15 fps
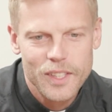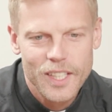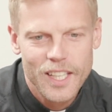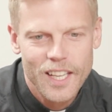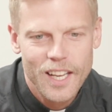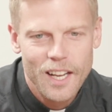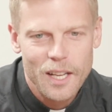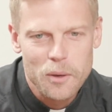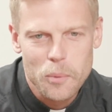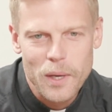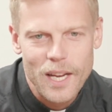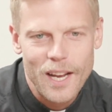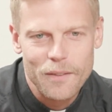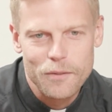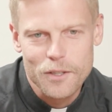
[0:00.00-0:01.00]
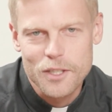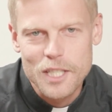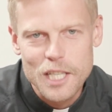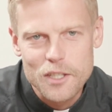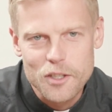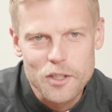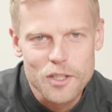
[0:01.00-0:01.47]
Like we had for
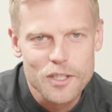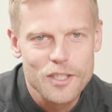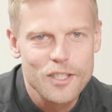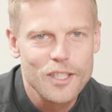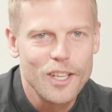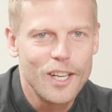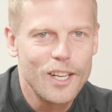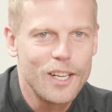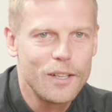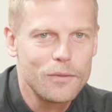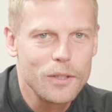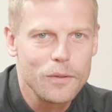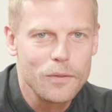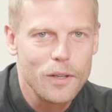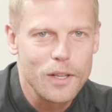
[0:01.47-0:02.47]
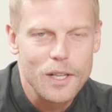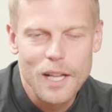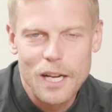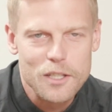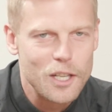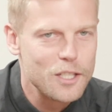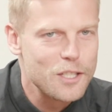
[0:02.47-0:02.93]
Caesar's for a class
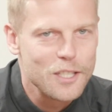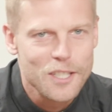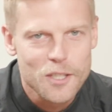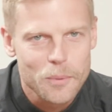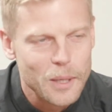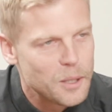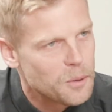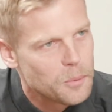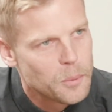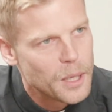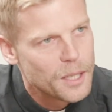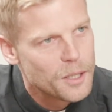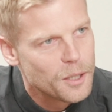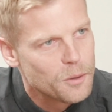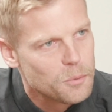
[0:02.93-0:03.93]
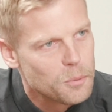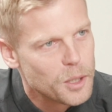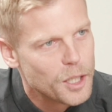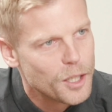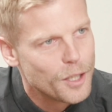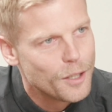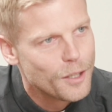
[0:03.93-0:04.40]
on Caesar, we had to
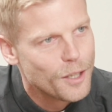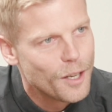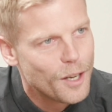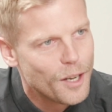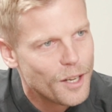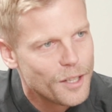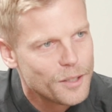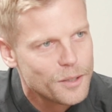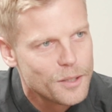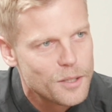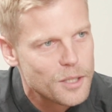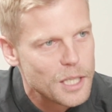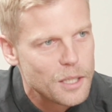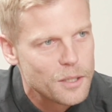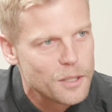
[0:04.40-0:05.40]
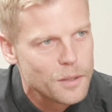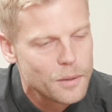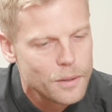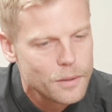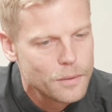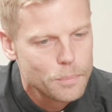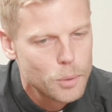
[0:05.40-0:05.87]
read
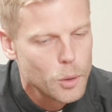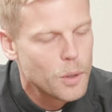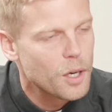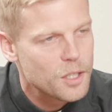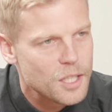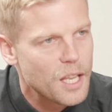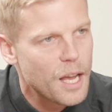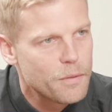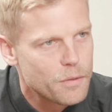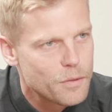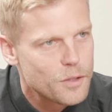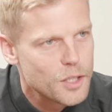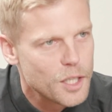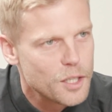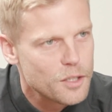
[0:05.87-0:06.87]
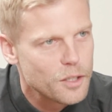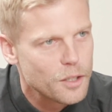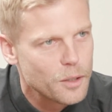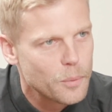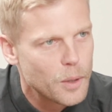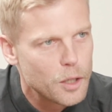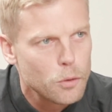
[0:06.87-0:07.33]
Plutarch's Life of Caesar, and
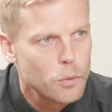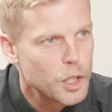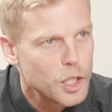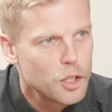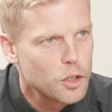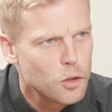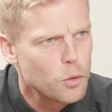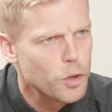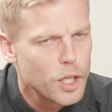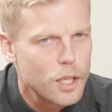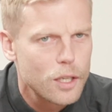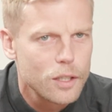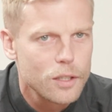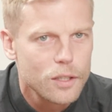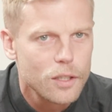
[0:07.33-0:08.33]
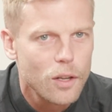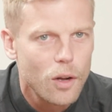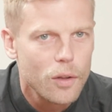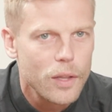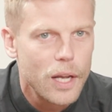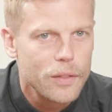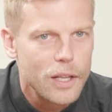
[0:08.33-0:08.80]
we had to read it in Greek and all
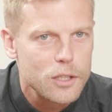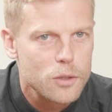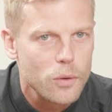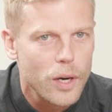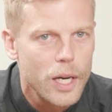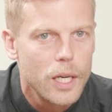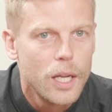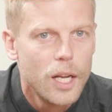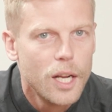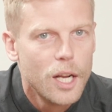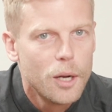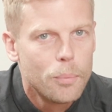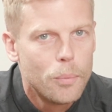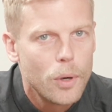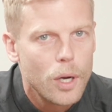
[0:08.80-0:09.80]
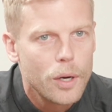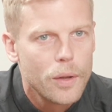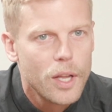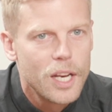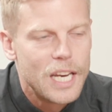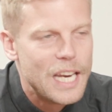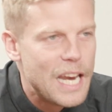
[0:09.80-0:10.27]
that. That's great, but
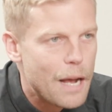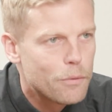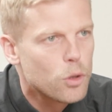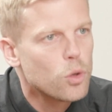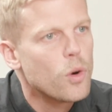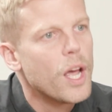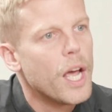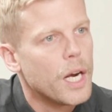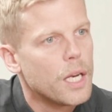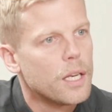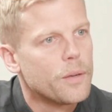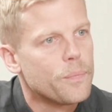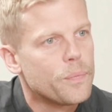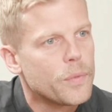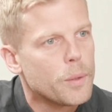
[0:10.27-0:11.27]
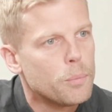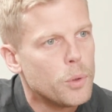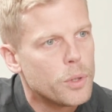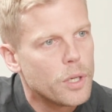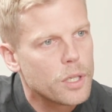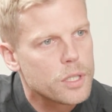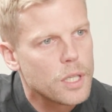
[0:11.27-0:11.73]
never read
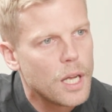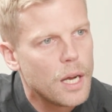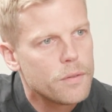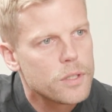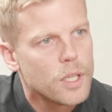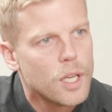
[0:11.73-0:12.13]
Plutarch's Lives.